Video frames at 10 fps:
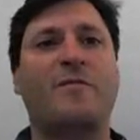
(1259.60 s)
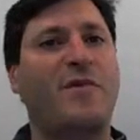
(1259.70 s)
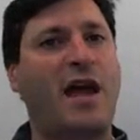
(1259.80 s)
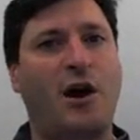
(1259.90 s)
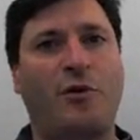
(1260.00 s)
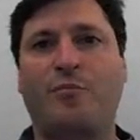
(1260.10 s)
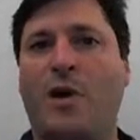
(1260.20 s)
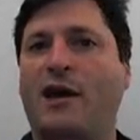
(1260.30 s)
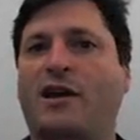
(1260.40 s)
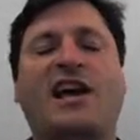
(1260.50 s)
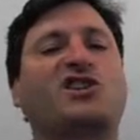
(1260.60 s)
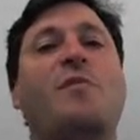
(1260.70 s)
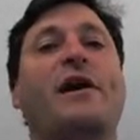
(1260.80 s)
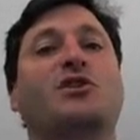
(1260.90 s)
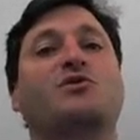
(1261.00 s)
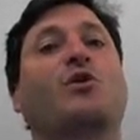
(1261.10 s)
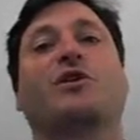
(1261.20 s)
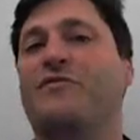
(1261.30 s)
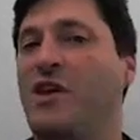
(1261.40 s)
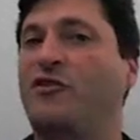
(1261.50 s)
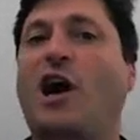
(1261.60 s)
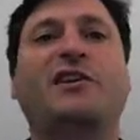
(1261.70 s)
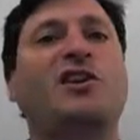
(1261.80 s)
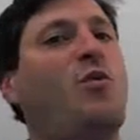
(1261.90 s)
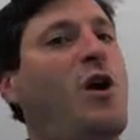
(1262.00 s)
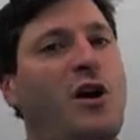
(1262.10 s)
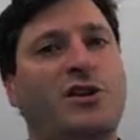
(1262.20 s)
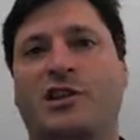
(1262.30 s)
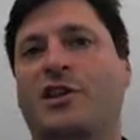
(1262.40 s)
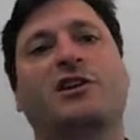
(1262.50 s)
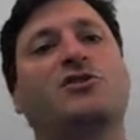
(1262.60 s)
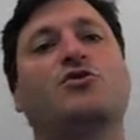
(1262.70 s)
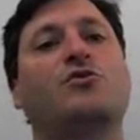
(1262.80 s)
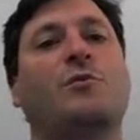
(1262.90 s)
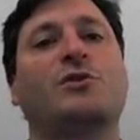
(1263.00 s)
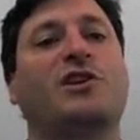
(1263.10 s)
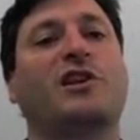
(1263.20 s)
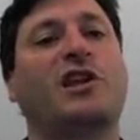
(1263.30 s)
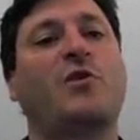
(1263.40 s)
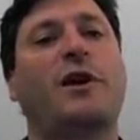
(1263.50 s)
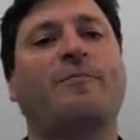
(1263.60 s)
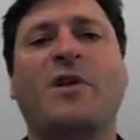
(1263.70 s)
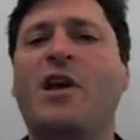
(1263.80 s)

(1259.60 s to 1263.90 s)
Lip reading: now my castle model is broken. They've gotten in the walls and they can do almost anything they want.